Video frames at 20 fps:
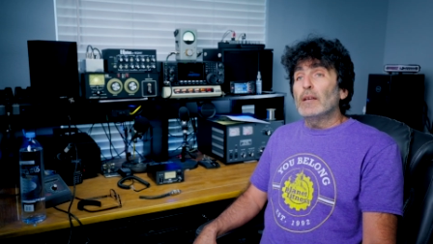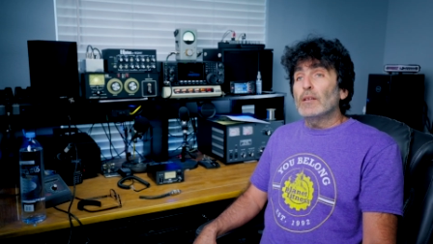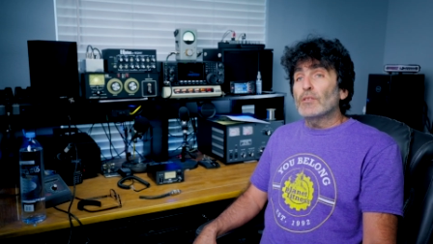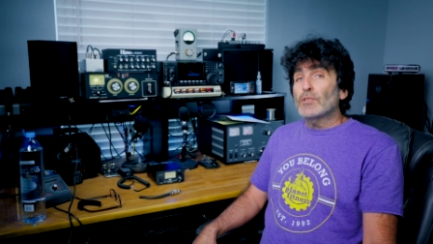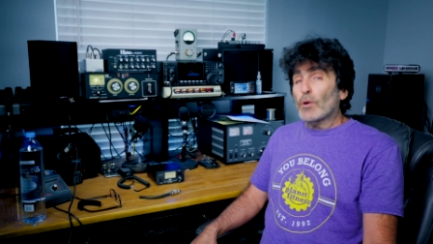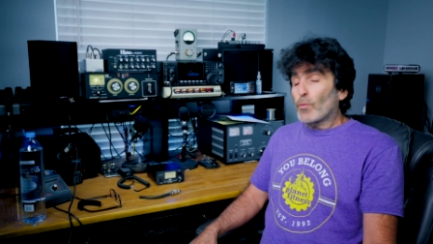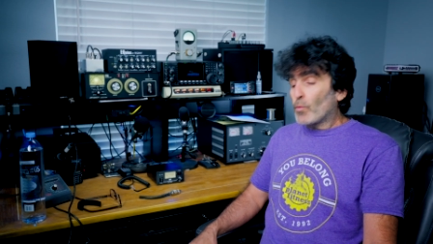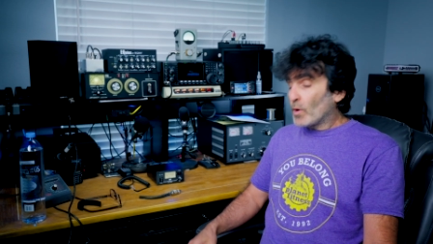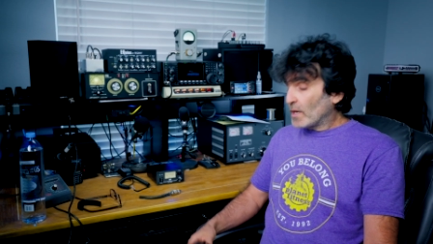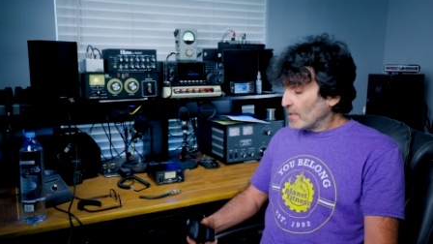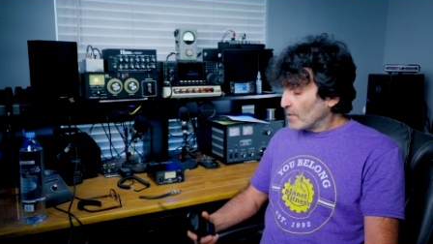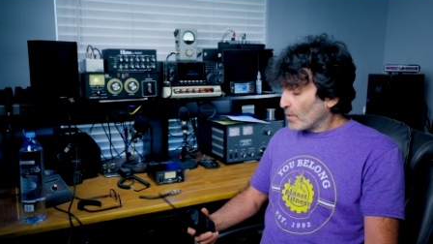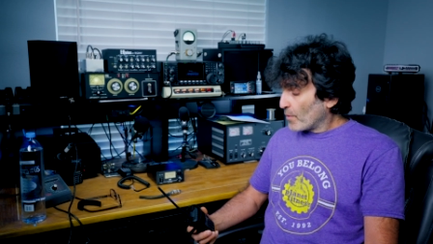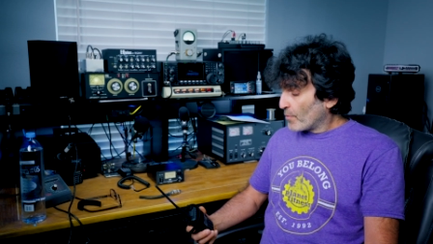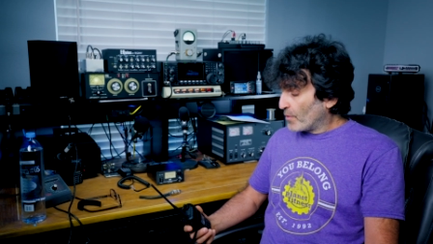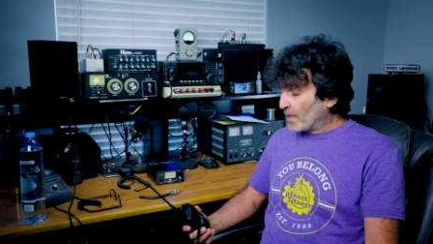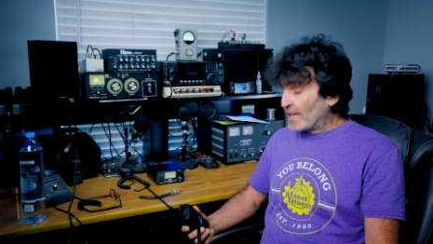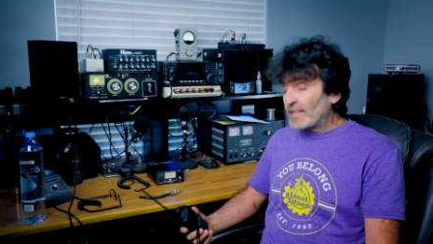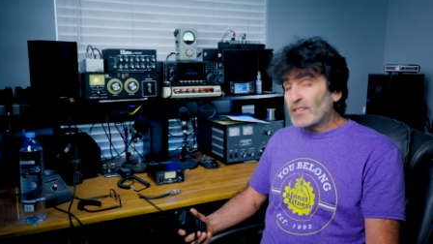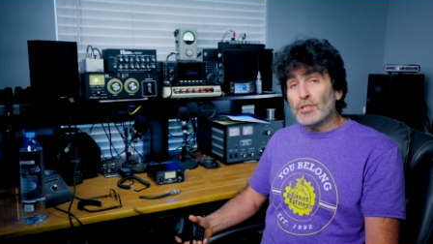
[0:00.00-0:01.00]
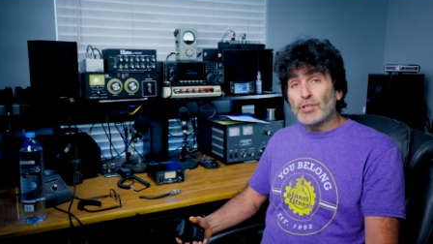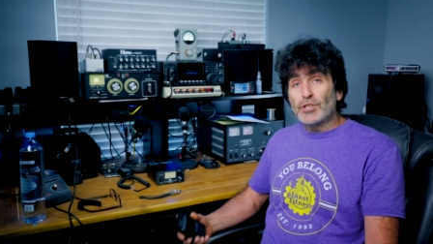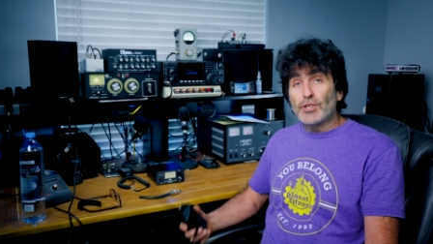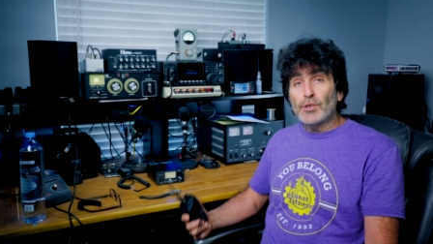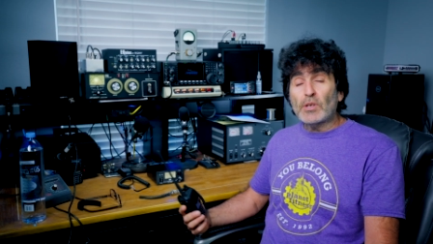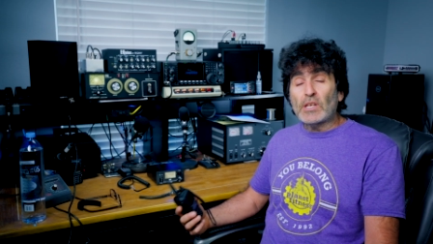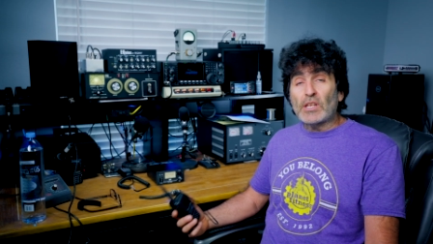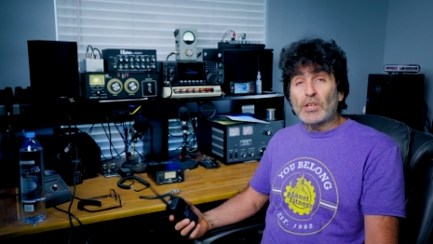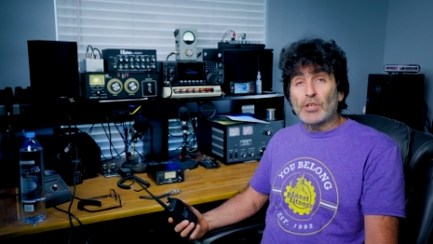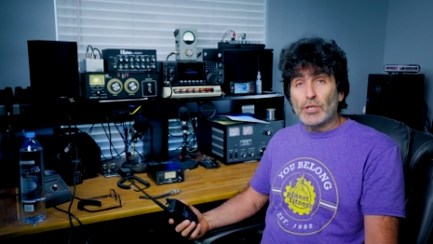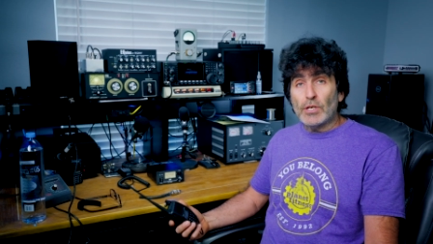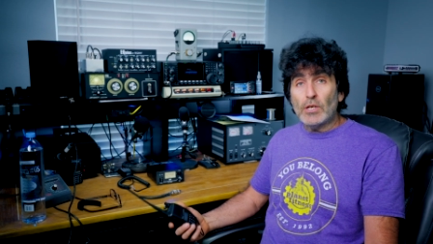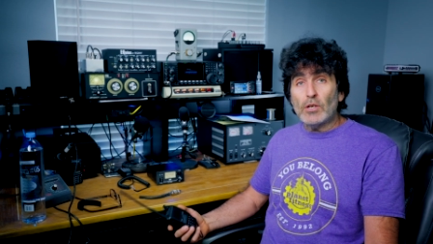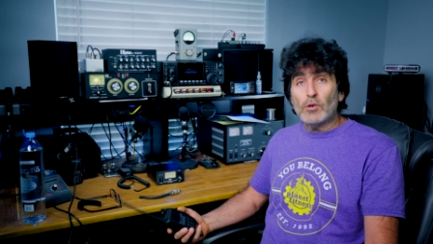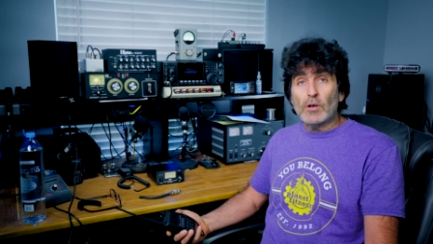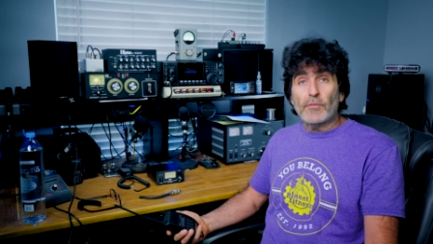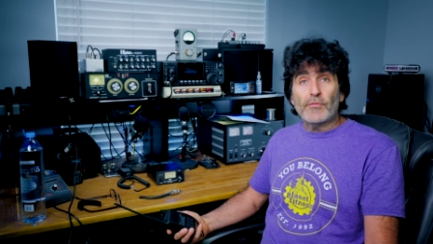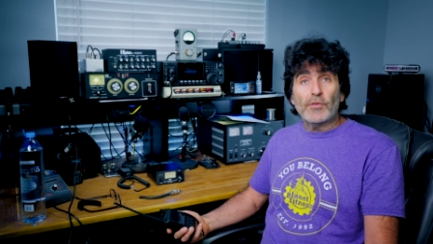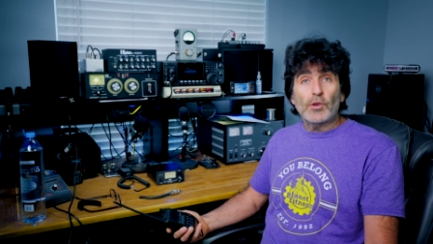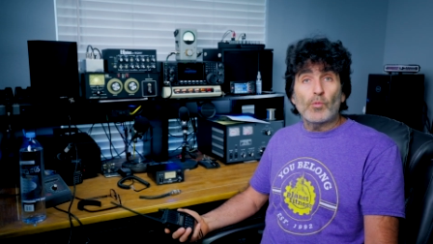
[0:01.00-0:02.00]
So one of the things that you can
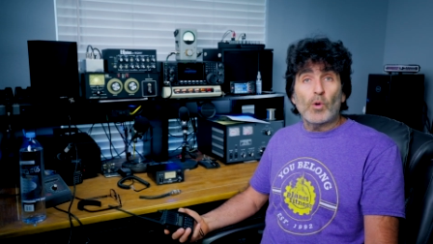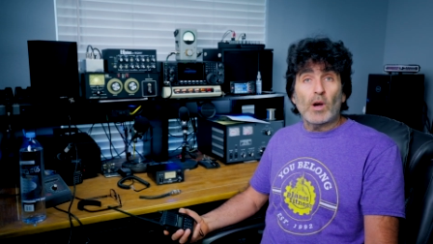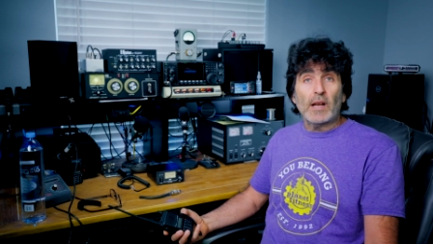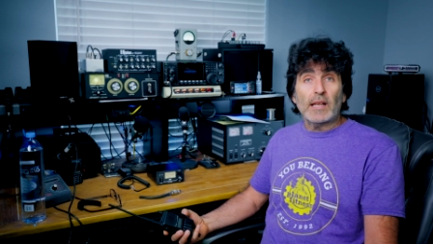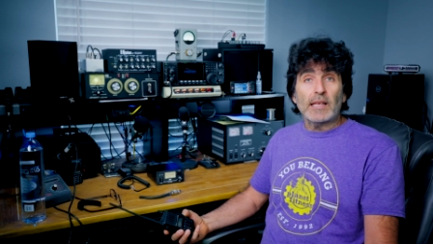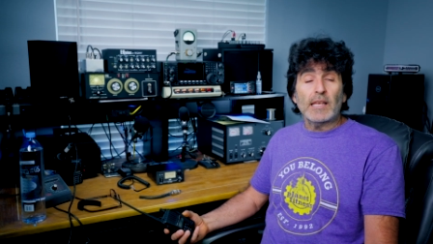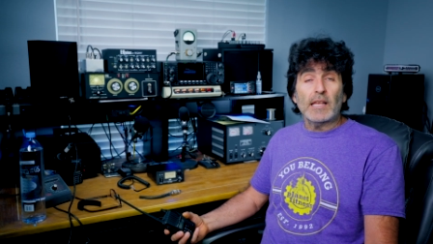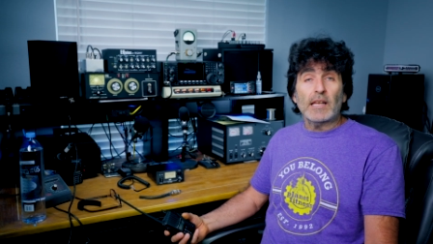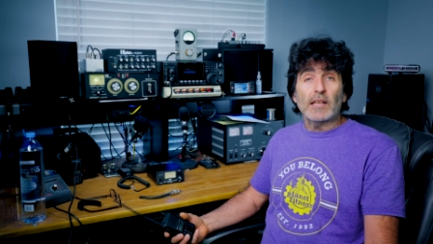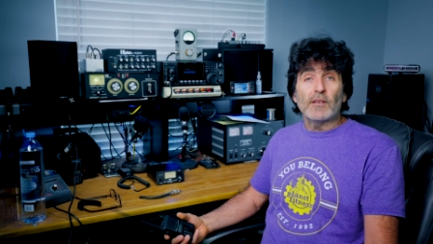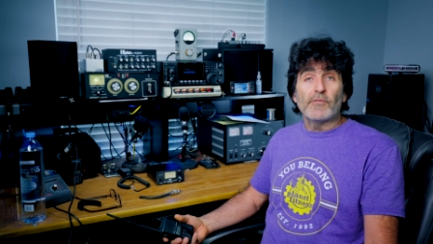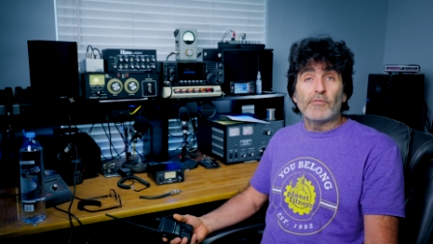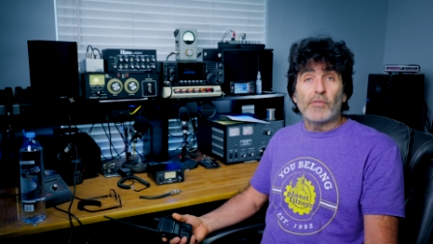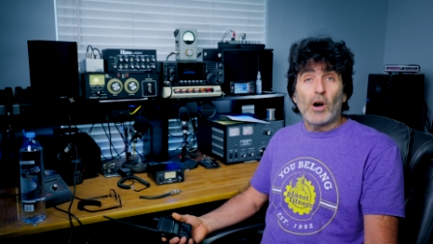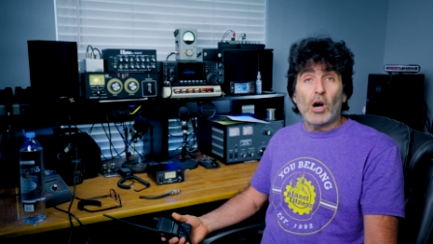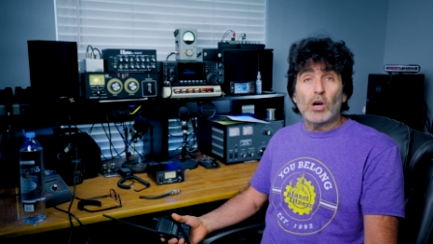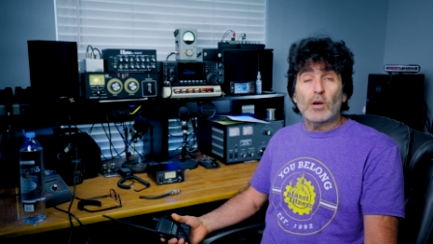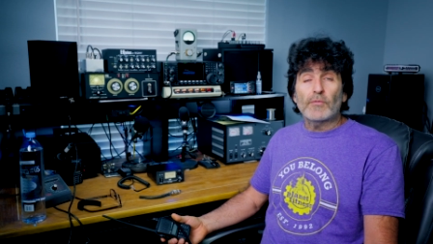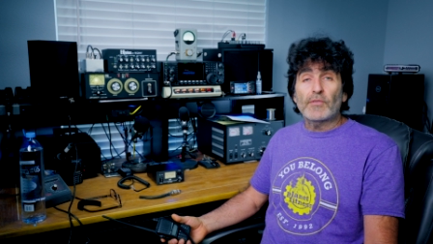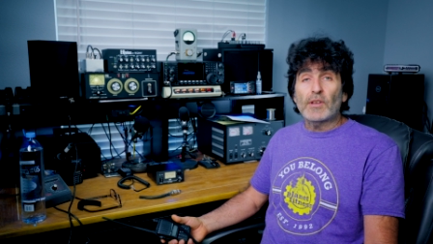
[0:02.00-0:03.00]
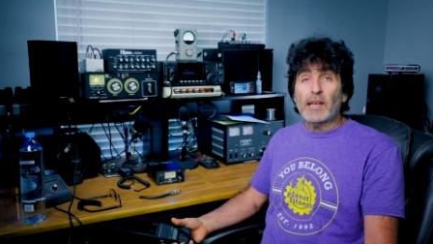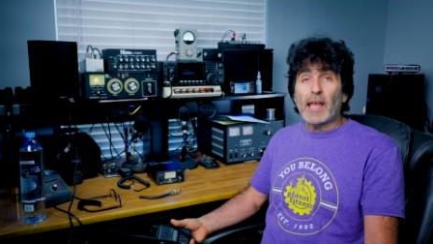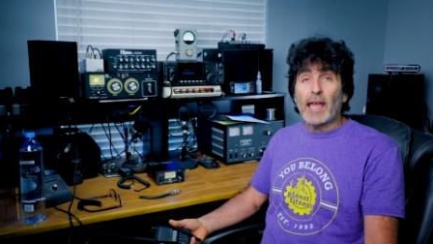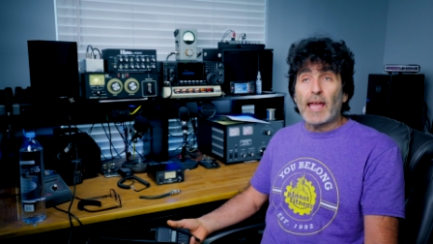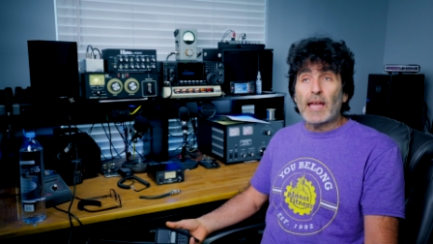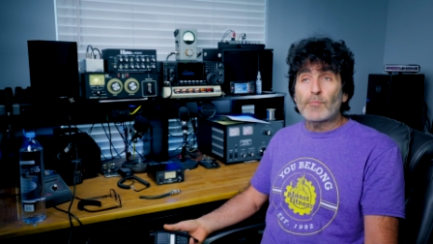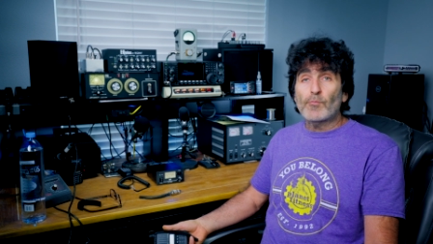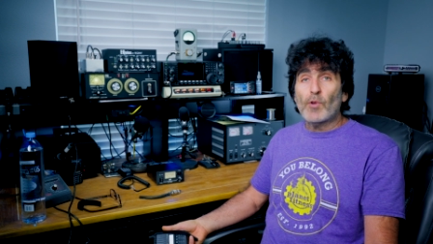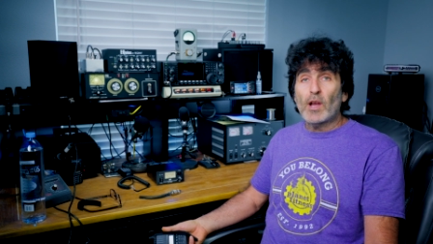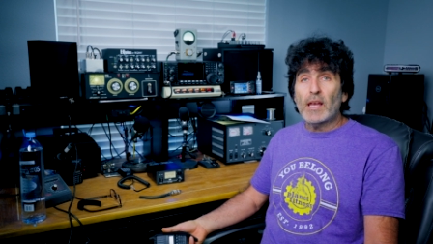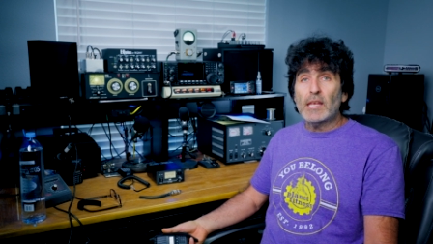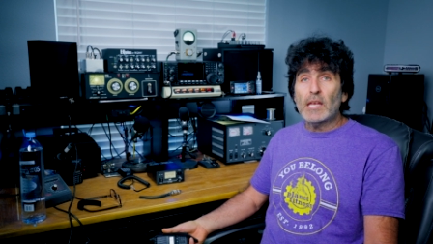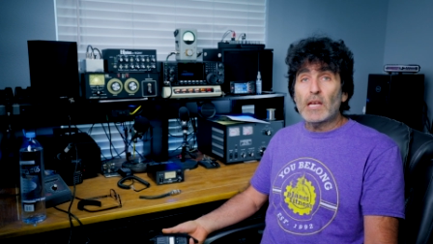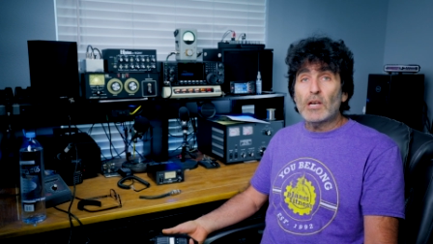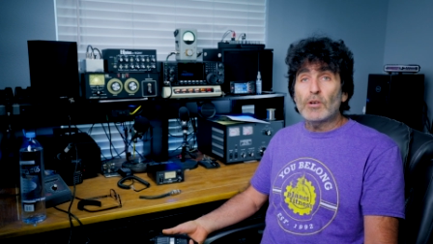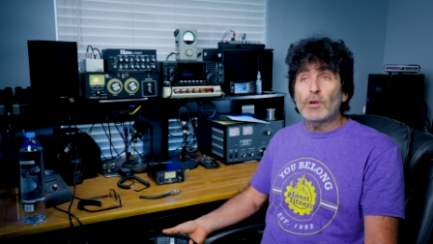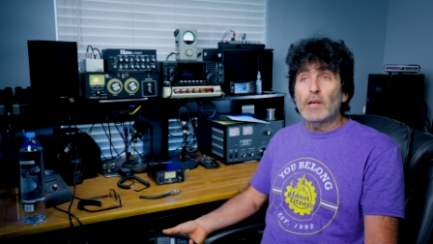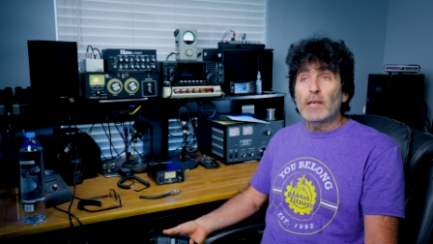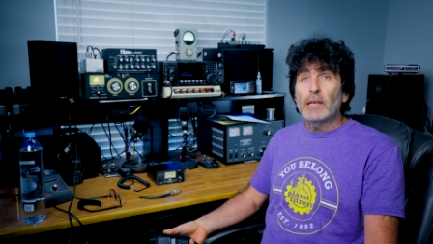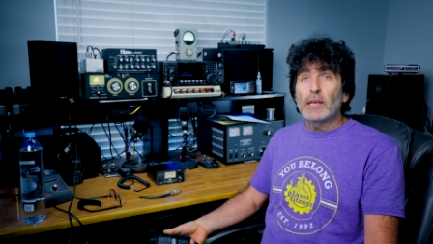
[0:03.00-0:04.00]
do if you want to get involved in ham
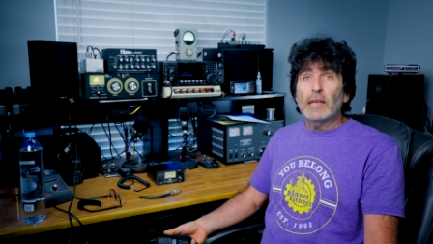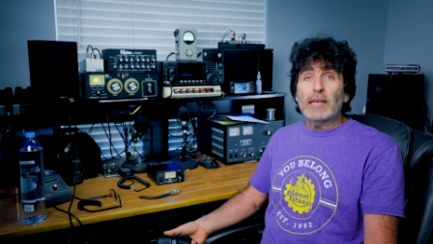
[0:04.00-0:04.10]
radio